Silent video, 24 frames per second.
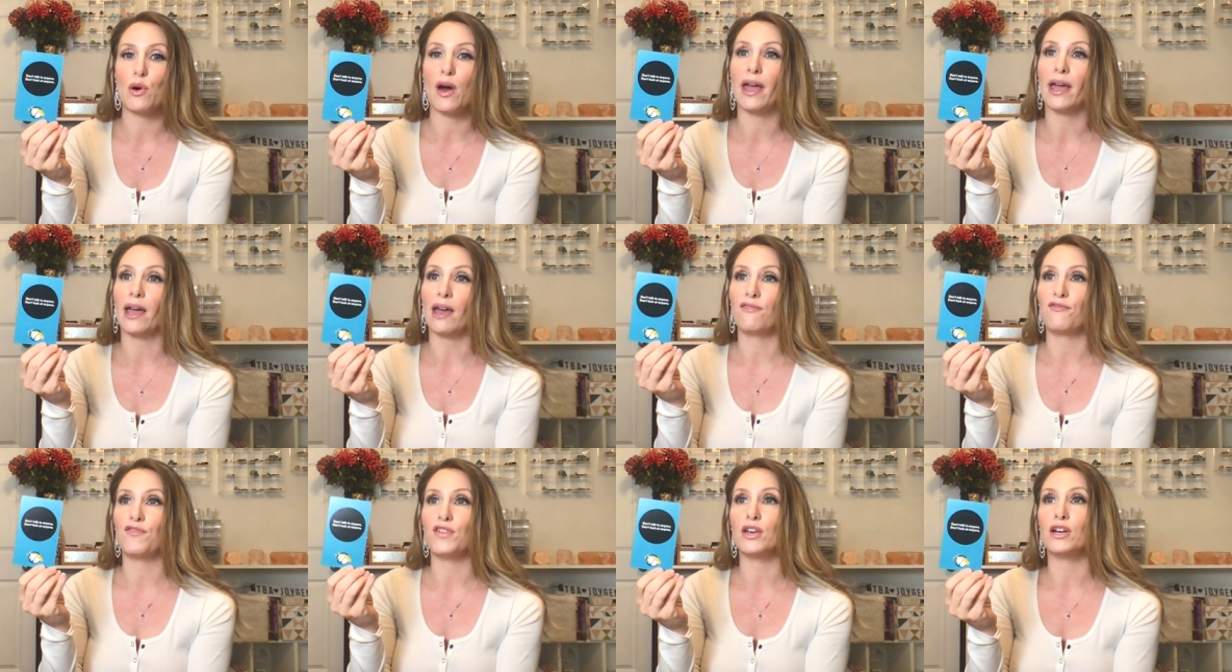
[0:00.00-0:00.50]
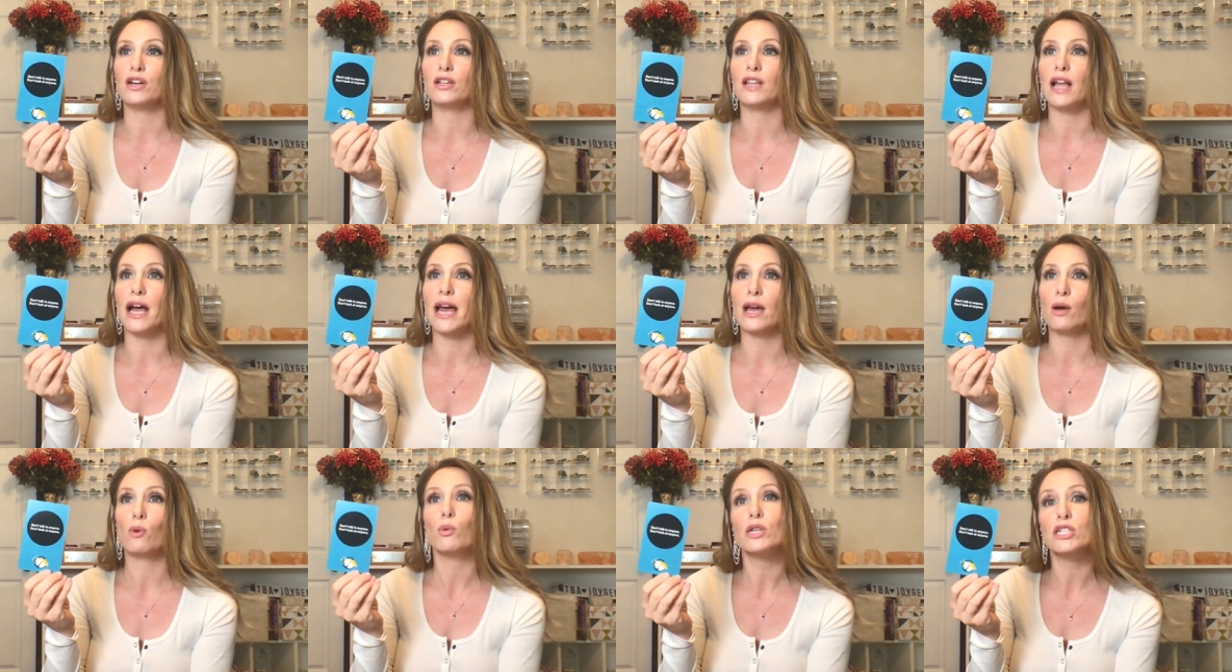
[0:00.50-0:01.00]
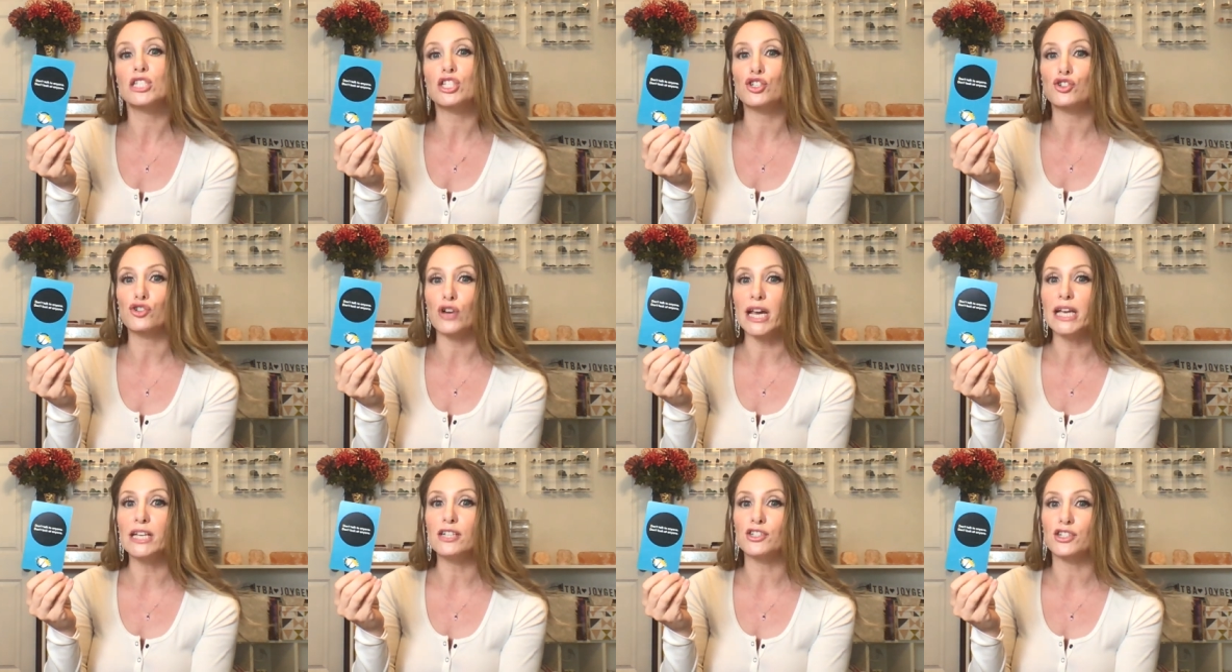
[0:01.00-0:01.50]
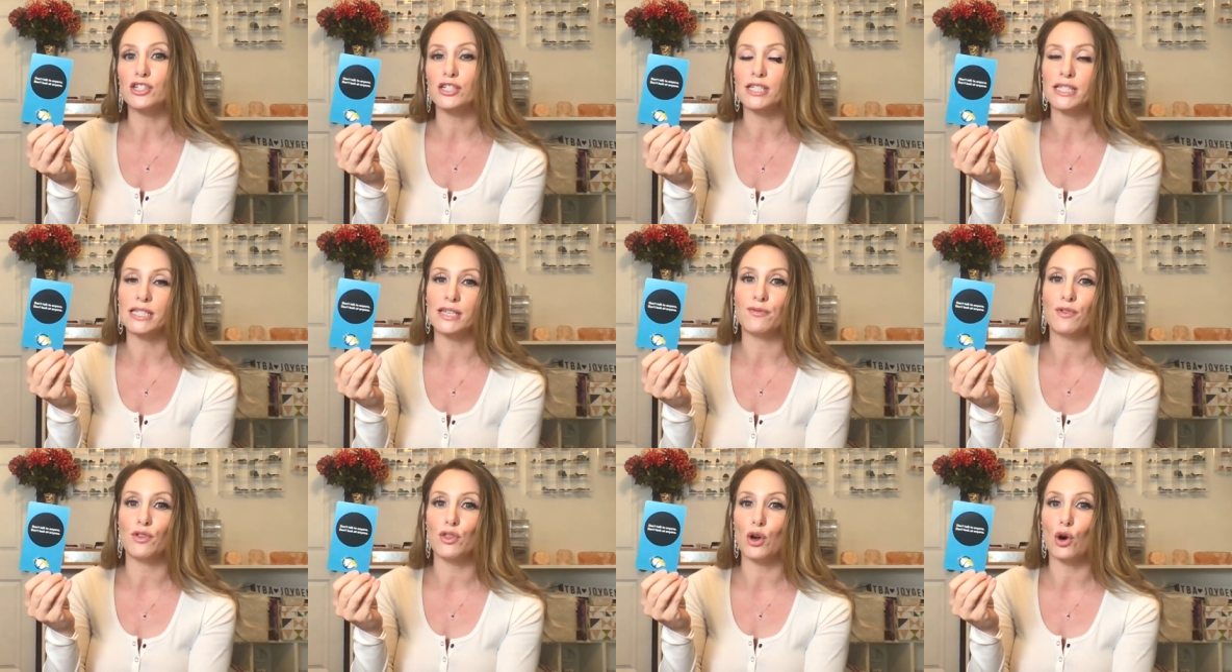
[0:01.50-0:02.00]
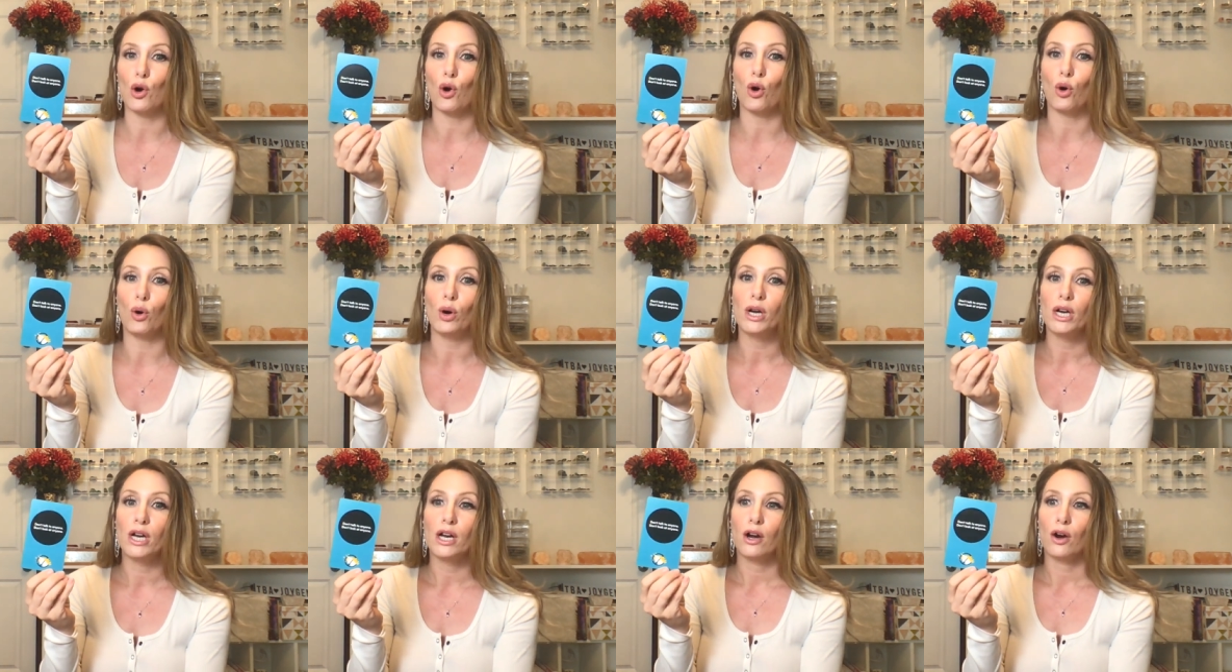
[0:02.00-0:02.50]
Like, I feel like we're strangers, even though